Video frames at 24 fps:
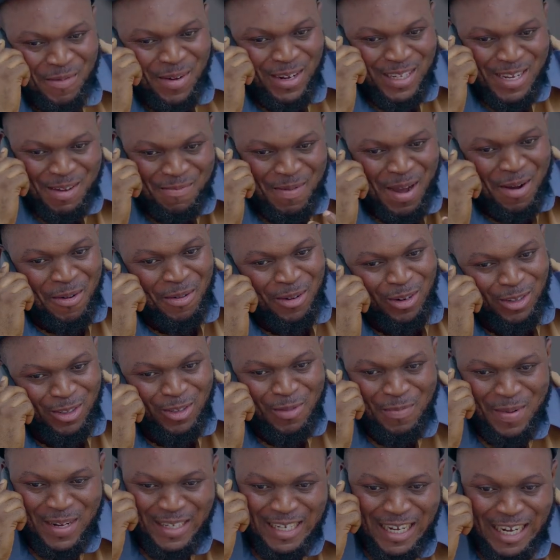your boy they buy 1 or
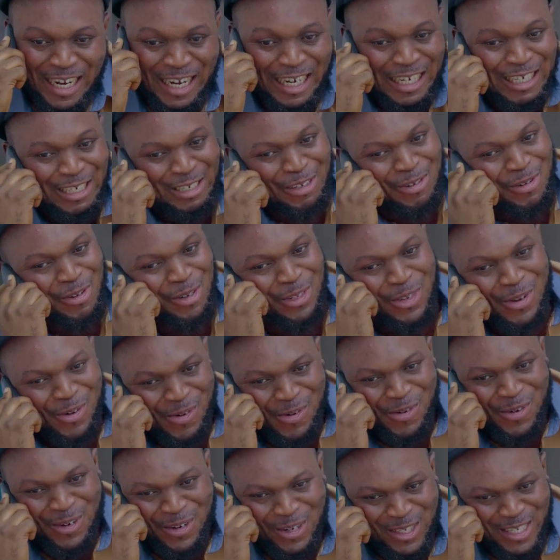2 minutes, they clean through it.
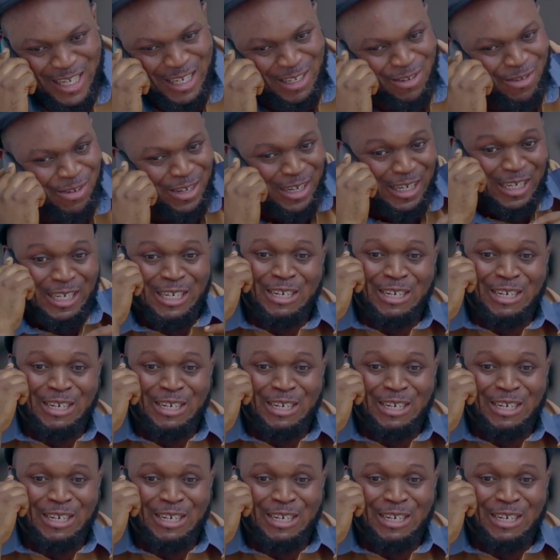You know, say through the